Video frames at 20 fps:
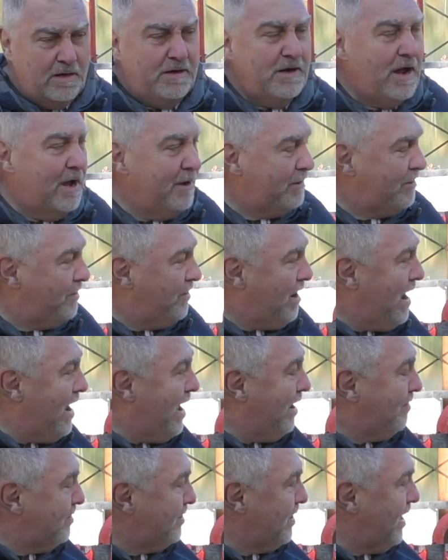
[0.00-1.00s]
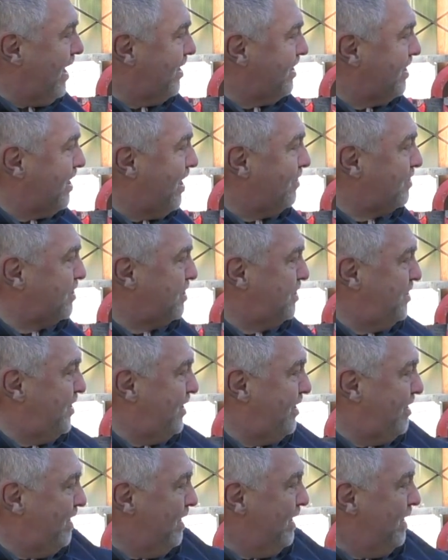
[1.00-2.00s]
No, sir, I talked to
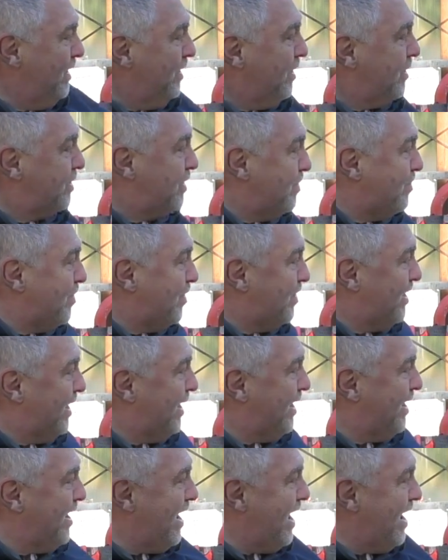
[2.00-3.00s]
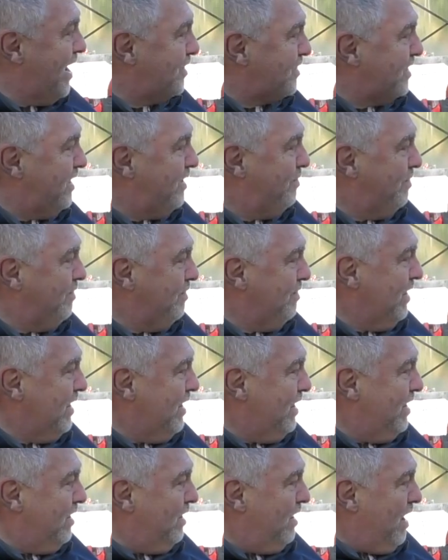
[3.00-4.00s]
the superintendent and asked him,
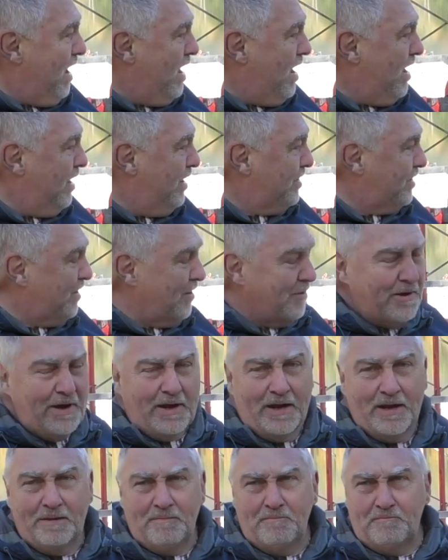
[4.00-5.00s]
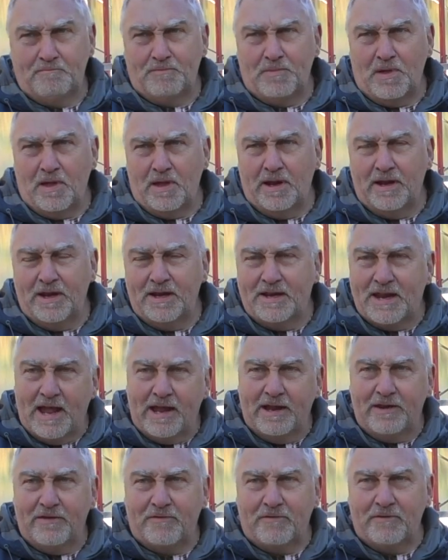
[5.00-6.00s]
is there any
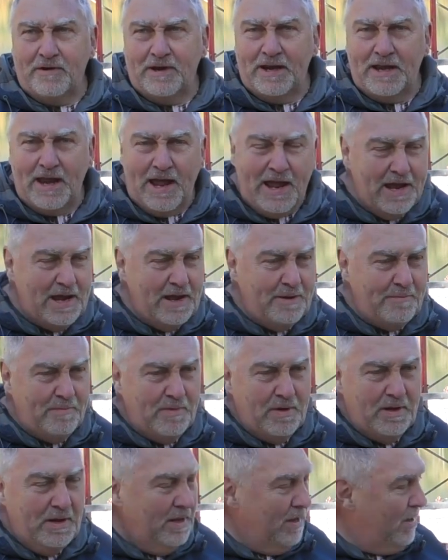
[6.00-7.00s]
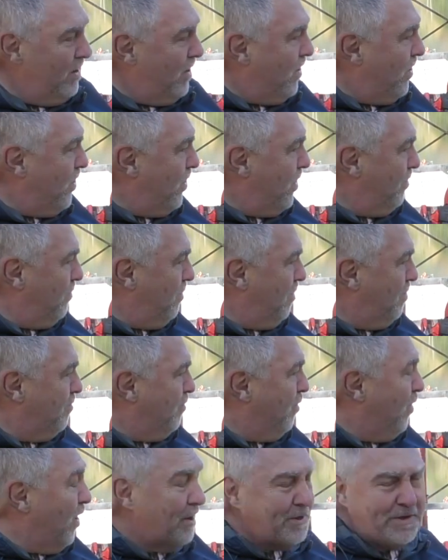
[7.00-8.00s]
danger in the dam, or
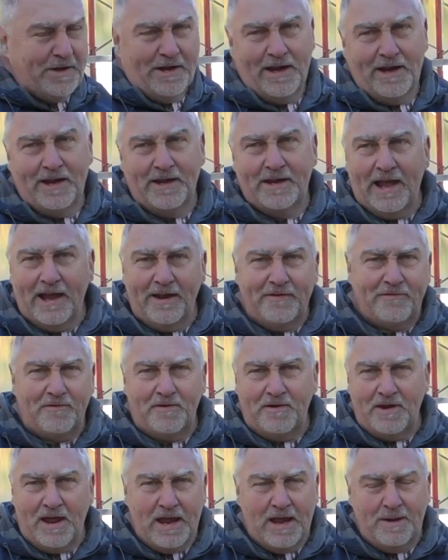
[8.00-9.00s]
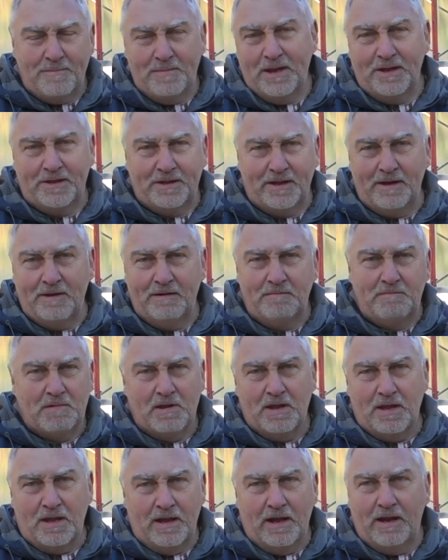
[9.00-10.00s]
was it any danger in the dam? He said it
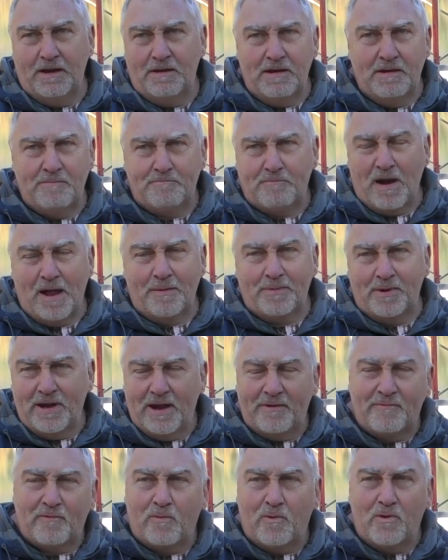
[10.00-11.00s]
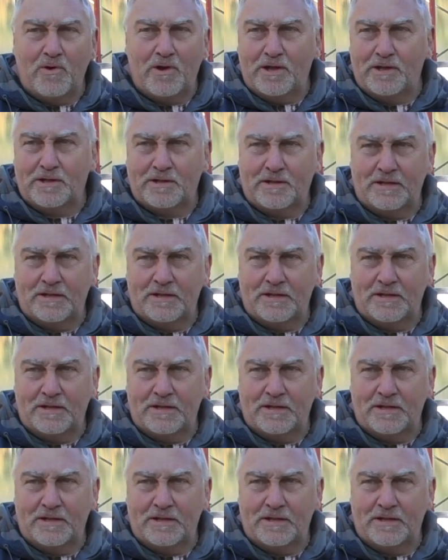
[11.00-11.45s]
probably never was.